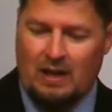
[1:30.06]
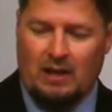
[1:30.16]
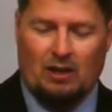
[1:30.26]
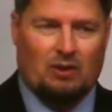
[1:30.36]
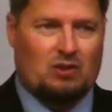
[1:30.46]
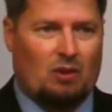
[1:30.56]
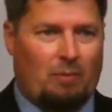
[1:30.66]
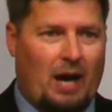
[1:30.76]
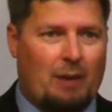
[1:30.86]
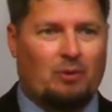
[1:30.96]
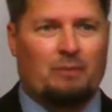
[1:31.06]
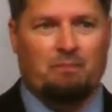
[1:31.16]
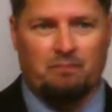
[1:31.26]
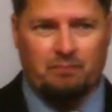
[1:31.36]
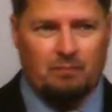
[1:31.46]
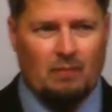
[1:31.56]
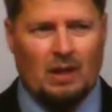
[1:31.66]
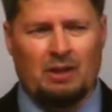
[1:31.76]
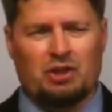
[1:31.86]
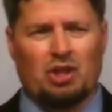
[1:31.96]
You know, so the Bible
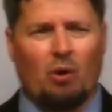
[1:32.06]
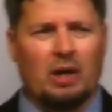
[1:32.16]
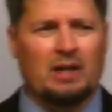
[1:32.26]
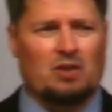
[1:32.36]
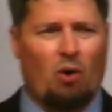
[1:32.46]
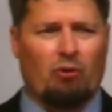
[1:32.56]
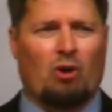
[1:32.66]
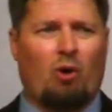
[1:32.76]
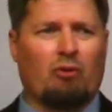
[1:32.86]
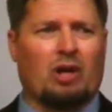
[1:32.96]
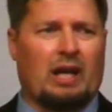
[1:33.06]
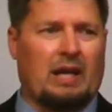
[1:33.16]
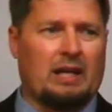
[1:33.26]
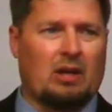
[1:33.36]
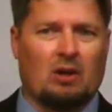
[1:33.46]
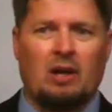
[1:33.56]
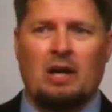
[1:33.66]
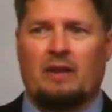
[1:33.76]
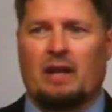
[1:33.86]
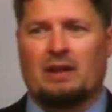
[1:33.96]
is showing us over and over again here
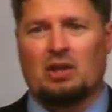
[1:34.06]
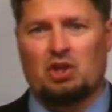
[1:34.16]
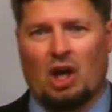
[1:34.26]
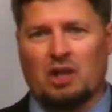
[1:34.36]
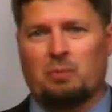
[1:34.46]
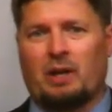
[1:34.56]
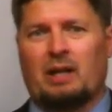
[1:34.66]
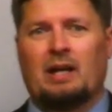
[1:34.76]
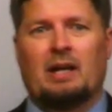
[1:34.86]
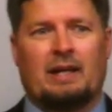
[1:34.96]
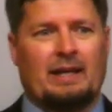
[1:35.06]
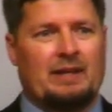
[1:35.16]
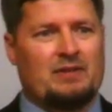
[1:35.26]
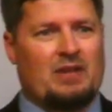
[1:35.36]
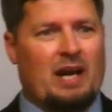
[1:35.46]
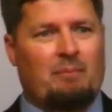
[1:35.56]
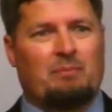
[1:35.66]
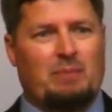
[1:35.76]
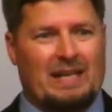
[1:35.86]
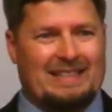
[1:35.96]
that the judgment is
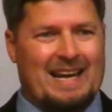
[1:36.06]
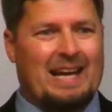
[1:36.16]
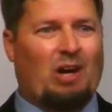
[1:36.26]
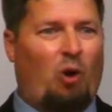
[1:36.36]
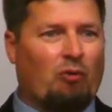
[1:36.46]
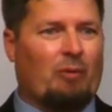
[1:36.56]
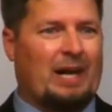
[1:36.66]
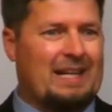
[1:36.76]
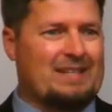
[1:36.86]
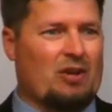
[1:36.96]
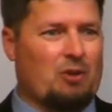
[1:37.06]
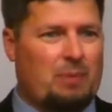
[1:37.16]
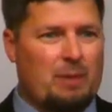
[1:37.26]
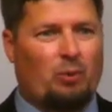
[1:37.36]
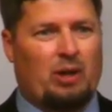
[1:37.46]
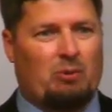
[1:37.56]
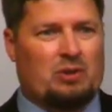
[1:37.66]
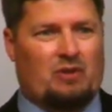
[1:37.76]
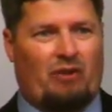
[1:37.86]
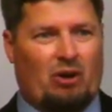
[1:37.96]
them being taken over by these other people. And it
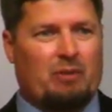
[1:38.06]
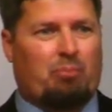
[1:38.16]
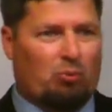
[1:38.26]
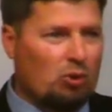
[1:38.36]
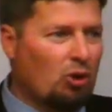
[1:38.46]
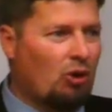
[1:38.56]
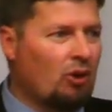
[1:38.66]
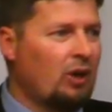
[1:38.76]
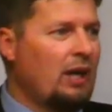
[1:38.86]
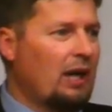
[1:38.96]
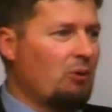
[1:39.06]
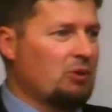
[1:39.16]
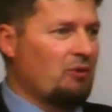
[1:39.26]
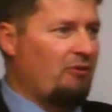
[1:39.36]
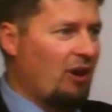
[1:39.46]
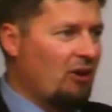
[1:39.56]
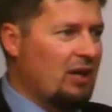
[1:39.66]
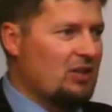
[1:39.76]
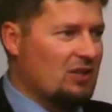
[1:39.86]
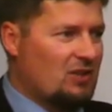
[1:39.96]
was a very brutal, and it was a
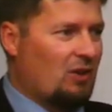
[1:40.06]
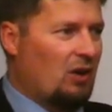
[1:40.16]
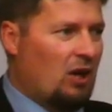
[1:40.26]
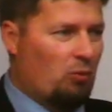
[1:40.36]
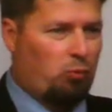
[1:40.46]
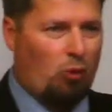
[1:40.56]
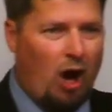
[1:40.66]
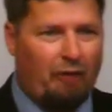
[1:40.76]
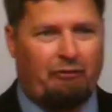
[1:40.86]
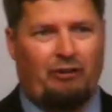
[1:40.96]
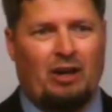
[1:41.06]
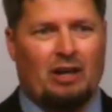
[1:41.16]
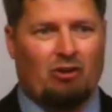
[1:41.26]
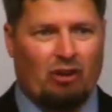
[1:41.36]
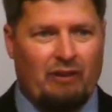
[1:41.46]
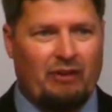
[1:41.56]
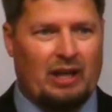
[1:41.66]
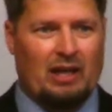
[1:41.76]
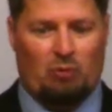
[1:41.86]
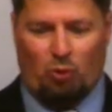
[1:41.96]
very just a, a rough
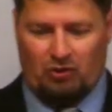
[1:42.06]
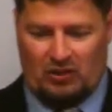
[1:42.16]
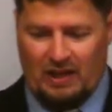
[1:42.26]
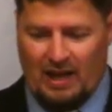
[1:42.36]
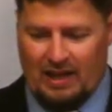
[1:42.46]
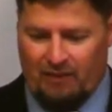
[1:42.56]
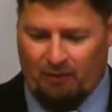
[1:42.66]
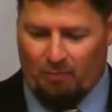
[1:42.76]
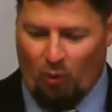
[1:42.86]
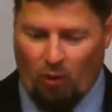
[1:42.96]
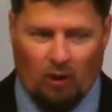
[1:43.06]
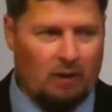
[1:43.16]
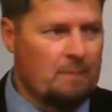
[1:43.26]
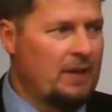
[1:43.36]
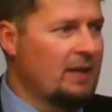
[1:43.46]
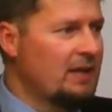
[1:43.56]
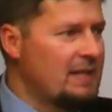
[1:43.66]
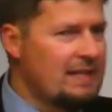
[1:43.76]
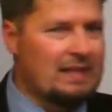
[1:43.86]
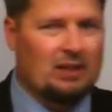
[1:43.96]
living. And we'll see that even more in the
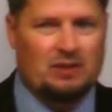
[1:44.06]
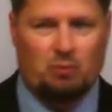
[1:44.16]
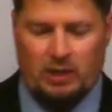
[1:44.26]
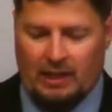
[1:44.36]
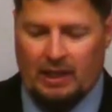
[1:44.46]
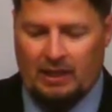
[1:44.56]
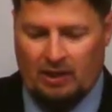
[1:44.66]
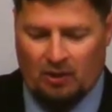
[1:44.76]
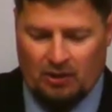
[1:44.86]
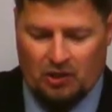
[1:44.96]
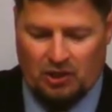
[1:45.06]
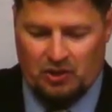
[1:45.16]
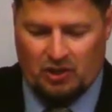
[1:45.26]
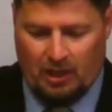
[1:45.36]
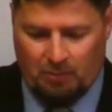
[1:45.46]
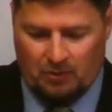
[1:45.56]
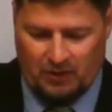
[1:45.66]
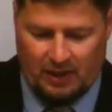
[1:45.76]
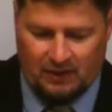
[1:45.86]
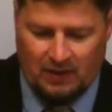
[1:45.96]
details that we get here in Judges chapter
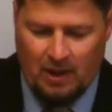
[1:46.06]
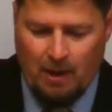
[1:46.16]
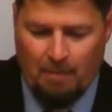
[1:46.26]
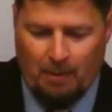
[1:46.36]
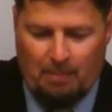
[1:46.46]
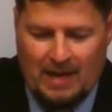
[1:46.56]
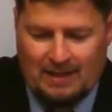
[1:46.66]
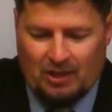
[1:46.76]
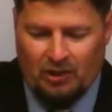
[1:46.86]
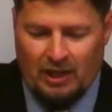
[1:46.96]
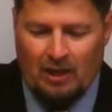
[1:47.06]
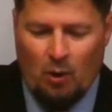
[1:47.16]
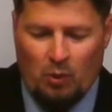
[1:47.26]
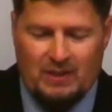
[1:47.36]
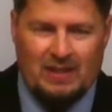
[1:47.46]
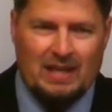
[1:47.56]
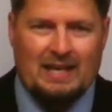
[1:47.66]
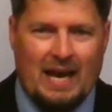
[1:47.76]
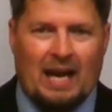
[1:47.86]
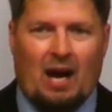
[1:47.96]
6. But basically, we see
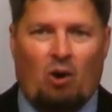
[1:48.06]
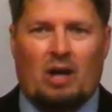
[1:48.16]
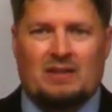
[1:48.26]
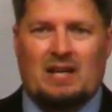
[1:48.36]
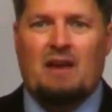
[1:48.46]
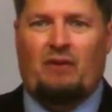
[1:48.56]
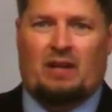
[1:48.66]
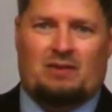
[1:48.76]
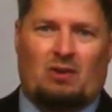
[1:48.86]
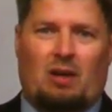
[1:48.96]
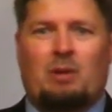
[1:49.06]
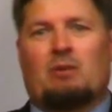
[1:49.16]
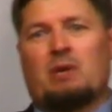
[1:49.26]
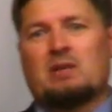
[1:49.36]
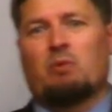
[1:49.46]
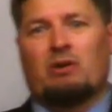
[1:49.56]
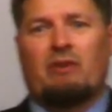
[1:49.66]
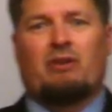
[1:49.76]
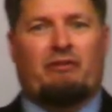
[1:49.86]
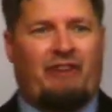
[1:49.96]
again how unsafe it is. Look, I mean, the reason we
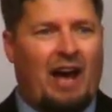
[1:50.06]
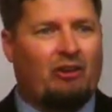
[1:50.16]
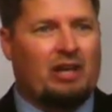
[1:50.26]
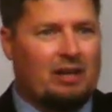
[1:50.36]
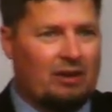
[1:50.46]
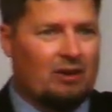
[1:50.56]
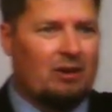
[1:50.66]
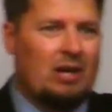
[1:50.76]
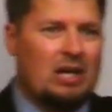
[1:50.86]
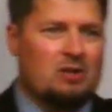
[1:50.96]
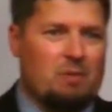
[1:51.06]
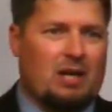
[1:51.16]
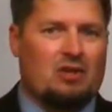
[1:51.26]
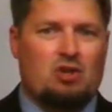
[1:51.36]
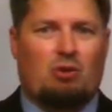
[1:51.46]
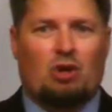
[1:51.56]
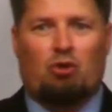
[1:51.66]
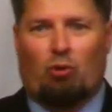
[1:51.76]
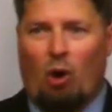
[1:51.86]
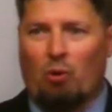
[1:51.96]
live in the valley here is because you can
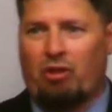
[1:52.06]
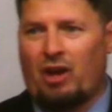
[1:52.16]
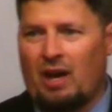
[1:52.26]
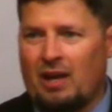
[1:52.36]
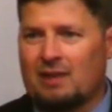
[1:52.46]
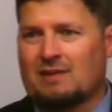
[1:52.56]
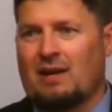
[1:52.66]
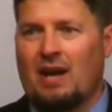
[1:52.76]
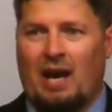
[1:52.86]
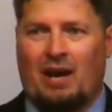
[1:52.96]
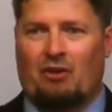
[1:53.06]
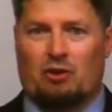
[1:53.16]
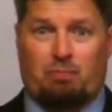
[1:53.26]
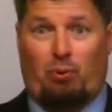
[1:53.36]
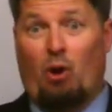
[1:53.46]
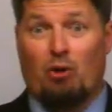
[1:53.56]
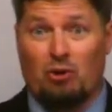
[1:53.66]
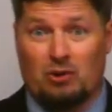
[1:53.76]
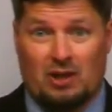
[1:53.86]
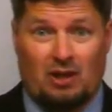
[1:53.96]
grow things and there's
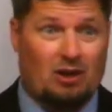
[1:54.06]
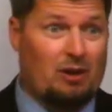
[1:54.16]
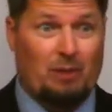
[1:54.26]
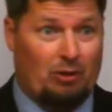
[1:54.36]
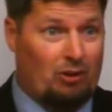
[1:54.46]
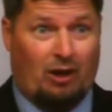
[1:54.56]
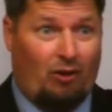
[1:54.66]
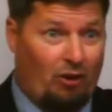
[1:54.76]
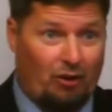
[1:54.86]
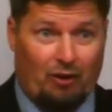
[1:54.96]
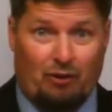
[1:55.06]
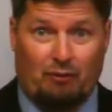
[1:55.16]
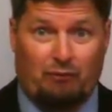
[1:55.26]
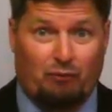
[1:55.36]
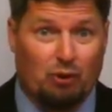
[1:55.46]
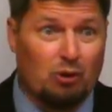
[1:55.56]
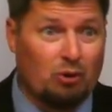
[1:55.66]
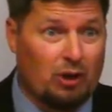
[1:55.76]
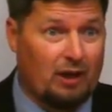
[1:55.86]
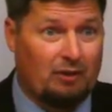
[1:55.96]
produce here. I mean, look at all the, the
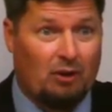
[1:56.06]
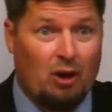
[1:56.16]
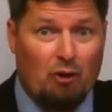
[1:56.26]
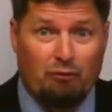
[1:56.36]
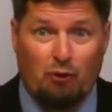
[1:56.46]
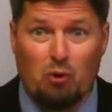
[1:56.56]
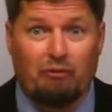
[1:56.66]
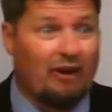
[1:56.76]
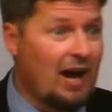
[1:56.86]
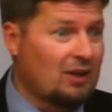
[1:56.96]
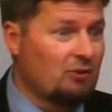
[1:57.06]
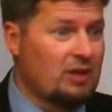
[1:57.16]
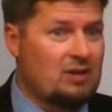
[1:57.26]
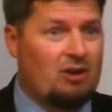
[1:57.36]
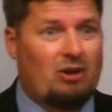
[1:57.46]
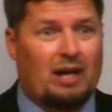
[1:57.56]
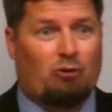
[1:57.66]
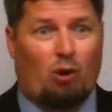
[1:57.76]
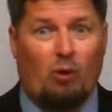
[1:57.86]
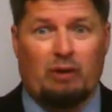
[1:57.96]
fruit and food factories here. You're not
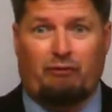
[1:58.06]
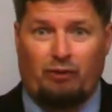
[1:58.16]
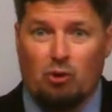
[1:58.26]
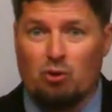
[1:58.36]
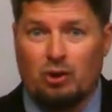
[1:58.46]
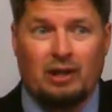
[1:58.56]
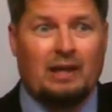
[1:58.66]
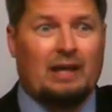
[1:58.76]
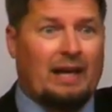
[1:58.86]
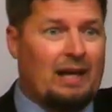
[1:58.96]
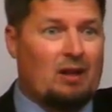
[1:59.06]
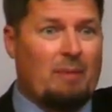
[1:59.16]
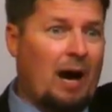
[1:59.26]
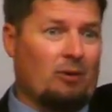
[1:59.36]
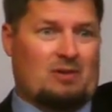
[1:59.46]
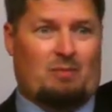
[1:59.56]
growing food in the mountains.